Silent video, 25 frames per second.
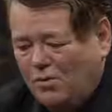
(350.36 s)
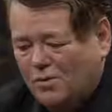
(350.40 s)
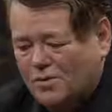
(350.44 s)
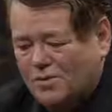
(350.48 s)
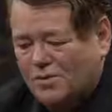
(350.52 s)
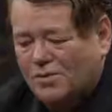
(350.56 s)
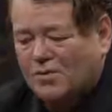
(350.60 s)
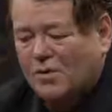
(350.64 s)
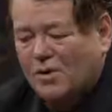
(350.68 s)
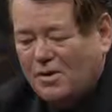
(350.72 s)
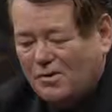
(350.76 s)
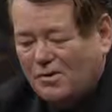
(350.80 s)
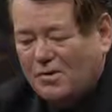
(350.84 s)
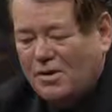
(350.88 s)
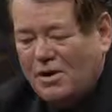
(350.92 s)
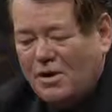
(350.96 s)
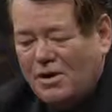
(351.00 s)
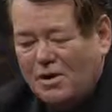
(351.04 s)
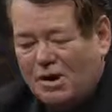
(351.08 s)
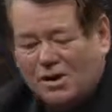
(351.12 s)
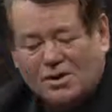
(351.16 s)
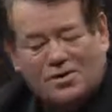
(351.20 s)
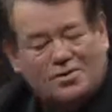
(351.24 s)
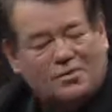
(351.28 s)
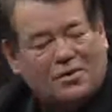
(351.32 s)
was a very, very
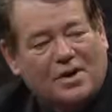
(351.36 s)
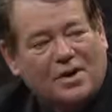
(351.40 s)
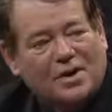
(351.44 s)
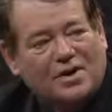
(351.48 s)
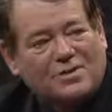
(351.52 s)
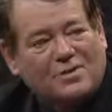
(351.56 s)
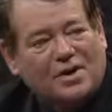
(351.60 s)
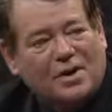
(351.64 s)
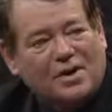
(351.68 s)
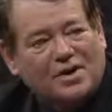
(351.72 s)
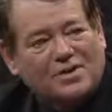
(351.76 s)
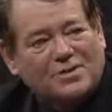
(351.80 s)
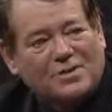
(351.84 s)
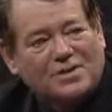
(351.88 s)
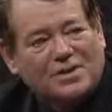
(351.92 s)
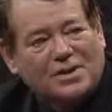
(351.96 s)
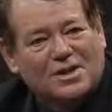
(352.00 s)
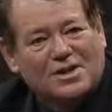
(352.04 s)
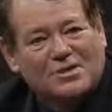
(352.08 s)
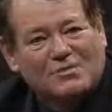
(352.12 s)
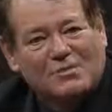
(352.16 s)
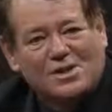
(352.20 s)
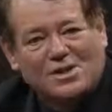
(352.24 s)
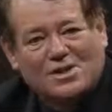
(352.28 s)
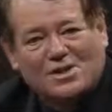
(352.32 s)
close friend of ours.
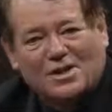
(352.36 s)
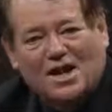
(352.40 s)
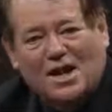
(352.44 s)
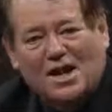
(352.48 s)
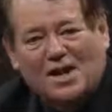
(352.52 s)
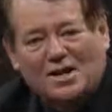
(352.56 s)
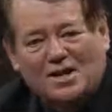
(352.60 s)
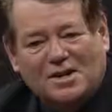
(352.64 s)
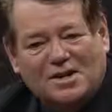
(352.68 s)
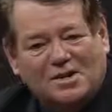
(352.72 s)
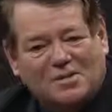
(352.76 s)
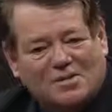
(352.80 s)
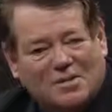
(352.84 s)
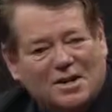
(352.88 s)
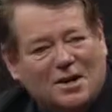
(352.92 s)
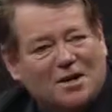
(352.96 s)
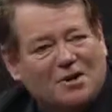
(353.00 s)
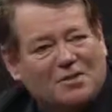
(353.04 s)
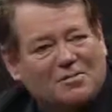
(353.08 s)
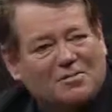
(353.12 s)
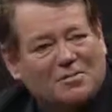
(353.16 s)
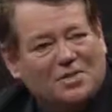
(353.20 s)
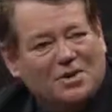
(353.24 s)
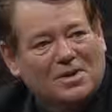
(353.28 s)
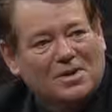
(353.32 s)
We stayed in his
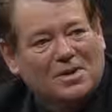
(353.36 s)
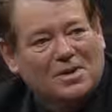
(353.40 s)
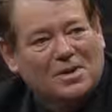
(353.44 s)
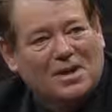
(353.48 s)
home